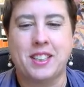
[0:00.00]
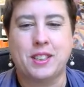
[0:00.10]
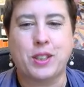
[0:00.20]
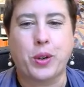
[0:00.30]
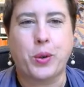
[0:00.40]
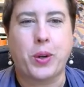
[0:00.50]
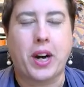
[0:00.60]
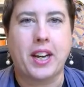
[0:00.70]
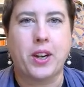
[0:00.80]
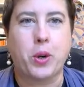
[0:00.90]
So
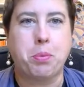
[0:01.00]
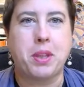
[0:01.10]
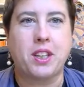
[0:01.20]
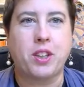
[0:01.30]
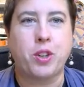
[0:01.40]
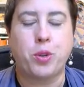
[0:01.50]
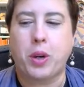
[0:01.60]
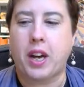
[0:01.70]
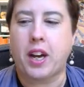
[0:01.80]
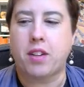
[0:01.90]
I hope that you
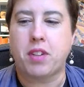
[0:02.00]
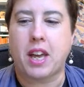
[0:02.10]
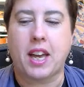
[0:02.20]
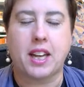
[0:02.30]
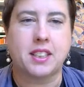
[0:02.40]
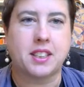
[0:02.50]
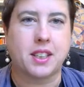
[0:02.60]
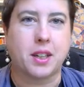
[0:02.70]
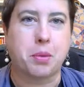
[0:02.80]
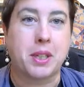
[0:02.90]
have had
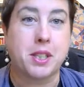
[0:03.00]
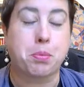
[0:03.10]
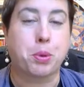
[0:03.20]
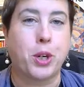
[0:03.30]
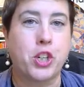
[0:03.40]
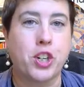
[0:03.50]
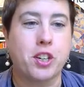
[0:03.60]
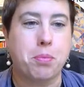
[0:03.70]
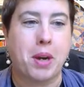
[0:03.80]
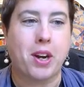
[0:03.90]
some
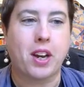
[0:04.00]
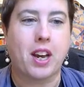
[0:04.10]
inspiration about